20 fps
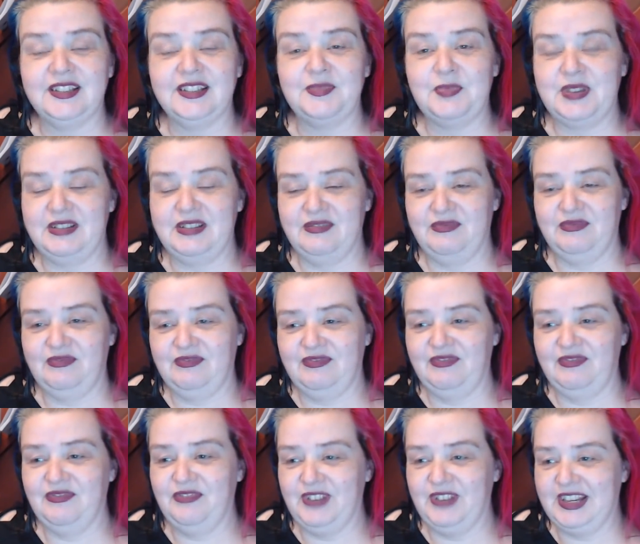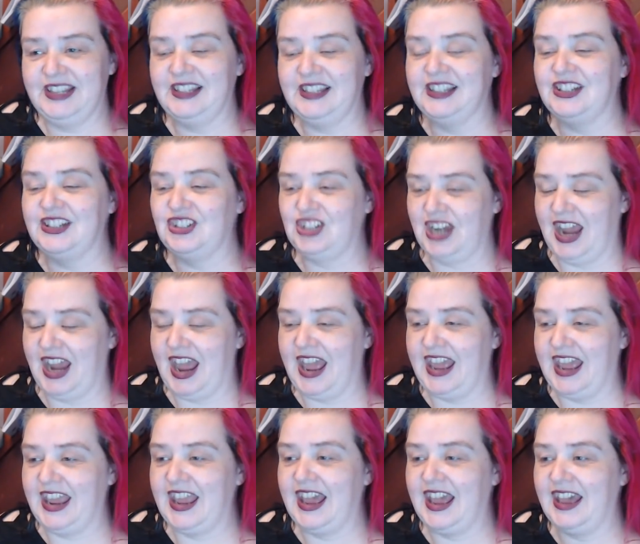it's been vanilla
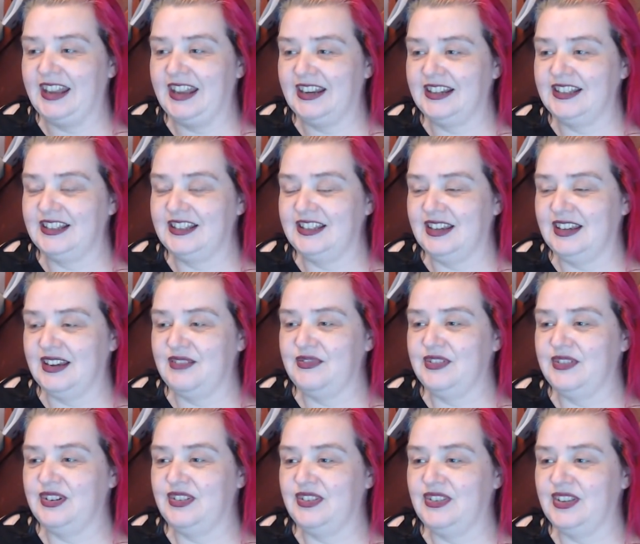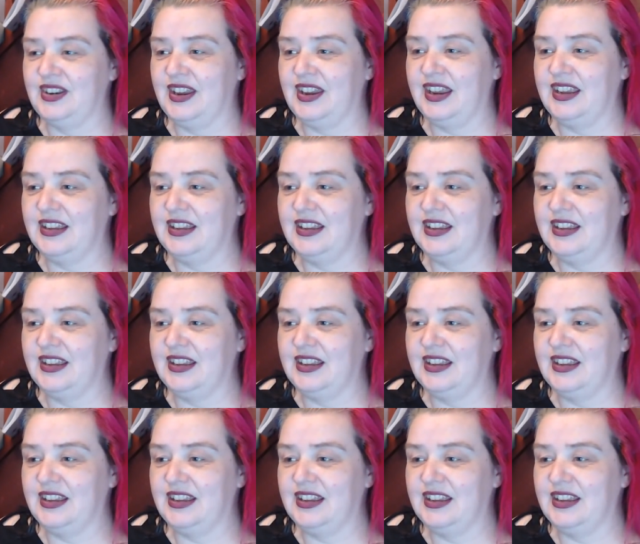chai, and I discovered that